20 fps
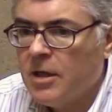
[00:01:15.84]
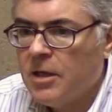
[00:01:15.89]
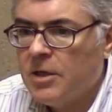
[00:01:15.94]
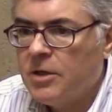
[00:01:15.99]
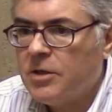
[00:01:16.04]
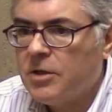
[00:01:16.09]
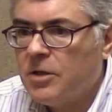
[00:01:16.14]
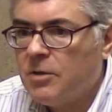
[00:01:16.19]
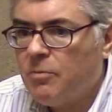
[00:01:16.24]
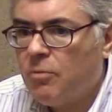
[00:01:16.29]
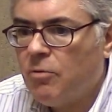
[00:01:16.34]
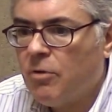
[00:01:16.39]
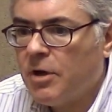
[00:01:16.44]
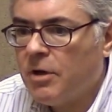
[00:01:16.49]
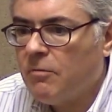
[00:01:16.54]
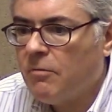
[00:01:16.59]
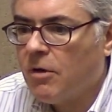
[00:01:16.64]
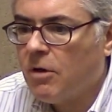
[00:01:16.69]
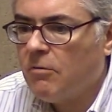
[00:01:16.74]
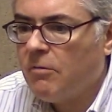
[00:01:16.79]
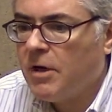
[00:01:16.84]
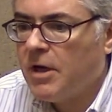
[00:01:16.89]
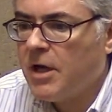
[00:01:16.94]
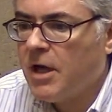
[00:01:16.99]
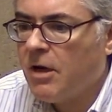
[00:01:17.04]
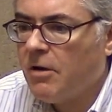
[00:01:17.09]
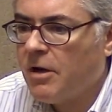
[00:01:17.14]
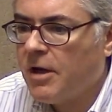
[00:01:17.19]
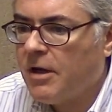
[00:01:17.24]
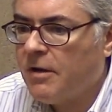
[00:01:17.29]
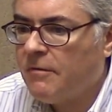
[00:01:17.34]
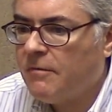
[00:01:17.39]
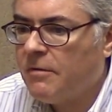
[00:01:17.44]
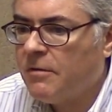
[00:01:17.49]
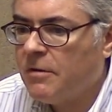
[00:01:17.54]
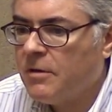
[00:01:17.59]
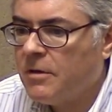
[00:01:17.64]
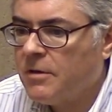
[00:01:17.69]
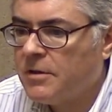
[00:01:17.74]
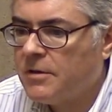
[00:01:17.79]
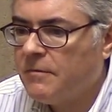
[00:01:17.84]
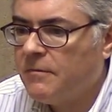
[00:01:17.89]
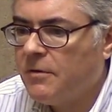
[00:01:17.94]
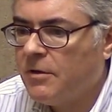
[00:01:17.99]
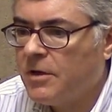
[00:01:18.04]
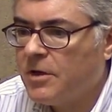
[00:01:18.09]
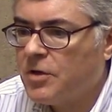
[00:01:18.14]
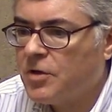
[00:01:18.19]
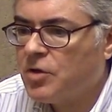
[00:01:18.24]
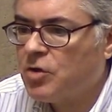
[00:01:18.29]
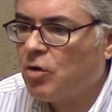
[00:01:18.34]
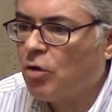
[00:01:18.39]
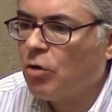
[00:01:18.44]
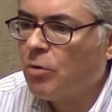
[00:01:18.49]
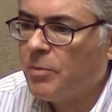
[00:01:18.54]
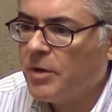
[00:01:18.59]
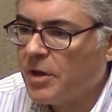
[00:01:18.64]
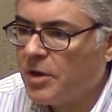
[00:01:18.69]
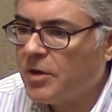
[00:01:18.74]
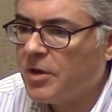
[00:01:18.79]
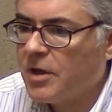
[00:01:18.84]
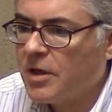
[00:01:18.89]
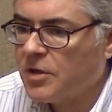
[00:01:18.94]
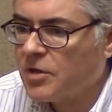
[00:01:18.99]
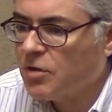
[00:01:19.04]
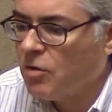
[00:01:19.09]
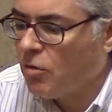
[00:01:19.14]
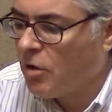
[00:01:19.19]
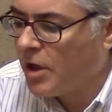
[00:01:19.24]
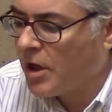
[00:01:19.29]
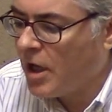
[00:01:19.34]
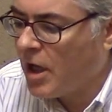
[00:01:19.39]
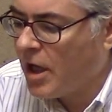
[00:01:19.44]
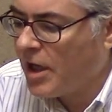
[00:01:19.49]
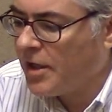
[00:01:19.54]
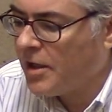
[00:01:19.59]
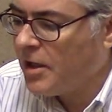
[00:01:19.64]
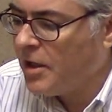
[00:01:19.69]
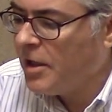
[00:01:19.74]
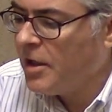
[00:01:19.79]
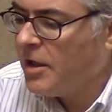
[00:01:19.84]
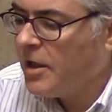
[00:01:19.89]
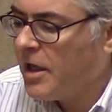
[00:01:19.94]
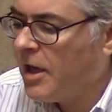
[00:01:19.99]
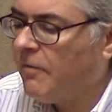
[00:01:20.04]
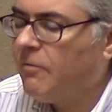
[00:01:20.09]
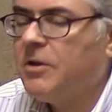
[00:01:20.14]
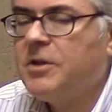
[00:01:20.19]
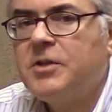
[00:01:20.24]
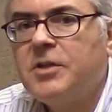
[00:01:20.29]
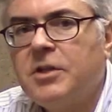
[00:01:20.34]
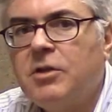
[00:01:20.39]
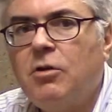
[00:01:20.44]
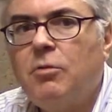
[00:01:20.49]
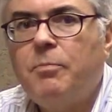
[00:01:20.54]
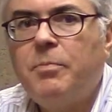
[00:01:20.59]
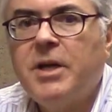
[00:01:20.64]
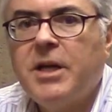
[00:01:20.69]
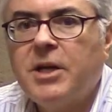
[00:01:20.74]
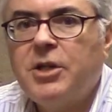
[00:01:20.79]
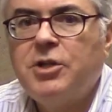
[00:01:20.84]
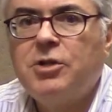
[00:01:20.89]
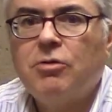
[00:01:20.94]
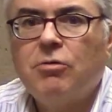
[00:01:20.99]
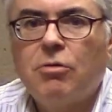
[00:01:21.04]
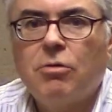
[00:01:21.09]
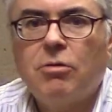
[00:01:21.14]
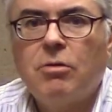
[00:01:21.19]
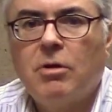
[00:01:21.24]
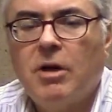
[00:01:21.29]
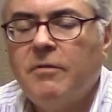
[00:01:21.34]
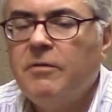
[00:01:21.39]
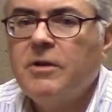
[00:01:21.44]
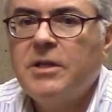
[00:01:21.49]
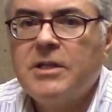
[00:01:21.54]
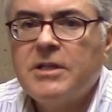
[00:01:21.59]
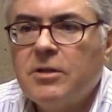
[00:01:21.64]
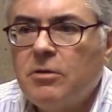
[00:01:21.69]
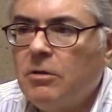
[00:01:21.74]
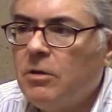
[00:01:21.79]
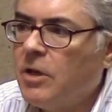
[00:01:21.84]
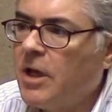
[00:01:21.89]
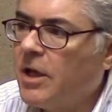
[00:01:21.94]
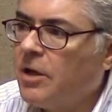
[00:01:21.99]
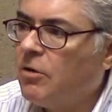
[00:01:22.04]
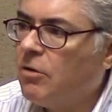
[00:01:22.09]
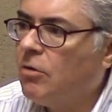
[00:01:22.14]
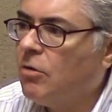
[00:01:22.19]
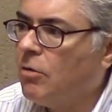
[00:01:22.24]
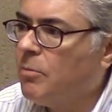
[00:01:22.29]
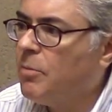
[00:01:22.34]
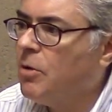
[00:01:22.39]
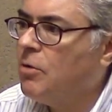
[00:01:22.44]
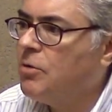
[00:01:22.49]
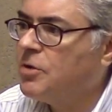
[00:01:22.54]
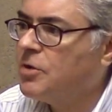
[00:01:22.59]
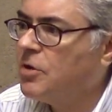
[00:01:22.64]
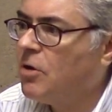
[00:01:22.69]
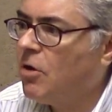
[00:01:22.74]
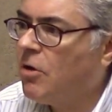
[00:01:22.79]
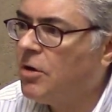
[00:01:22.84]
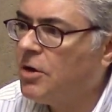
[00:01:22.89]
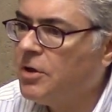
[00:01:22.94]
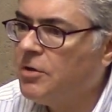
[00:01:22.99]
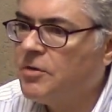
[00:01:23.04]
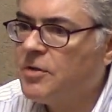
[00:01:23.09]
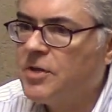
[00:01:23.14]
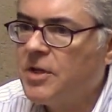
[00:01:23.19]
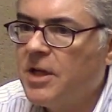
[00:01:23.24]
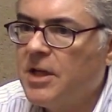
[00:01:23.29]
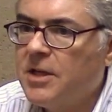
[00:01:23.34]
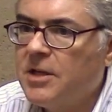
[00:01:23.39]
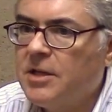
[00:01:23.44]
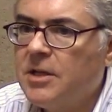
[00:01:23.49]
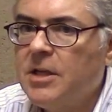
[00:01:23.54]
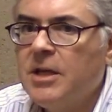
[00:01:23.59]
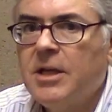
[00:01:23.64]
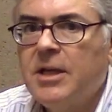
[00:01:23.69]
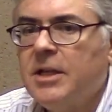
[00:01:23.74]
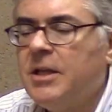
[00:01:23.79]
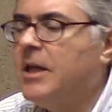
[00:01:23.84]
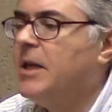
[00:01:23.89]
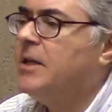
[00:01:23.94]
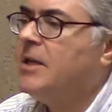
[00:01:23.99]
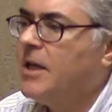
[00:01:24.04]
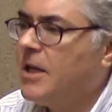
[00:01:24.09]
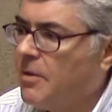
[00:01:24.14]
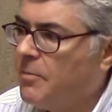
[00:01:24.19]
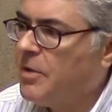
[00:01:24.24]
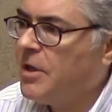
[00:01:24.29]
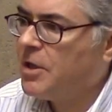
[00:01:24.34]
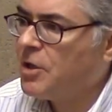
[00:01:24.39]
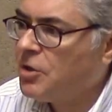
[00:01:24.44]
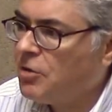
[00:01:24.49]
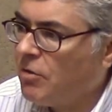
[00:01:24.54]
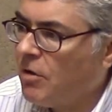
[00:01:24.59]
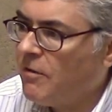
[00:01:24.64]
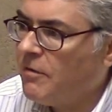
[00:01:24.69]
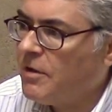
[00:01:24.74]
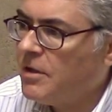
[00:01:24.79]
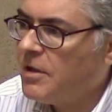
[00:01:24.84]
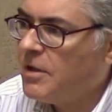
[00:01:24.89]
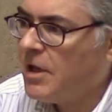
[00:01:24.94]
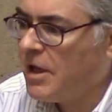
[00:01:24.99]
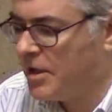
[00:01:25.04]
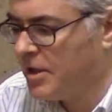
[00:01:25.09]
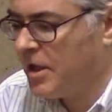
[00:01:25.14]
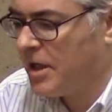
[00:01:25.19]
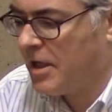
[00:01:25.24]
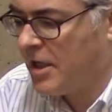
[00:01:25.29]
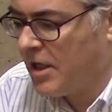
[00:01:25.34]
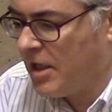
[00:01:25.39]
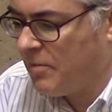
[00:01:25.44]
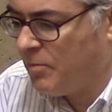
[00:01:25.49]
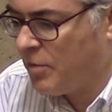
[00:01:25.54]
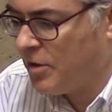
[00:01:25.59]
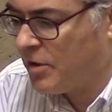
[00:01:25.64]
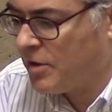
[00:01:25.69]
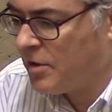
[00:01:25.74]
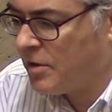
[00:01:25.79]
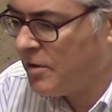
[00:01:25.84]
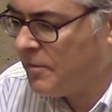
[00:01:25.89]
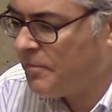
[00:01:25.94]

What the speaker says: to the point where we now have some very disturbing things going on. Every single picture or every single letter or postcard you send, they take a picture of it and they keep it.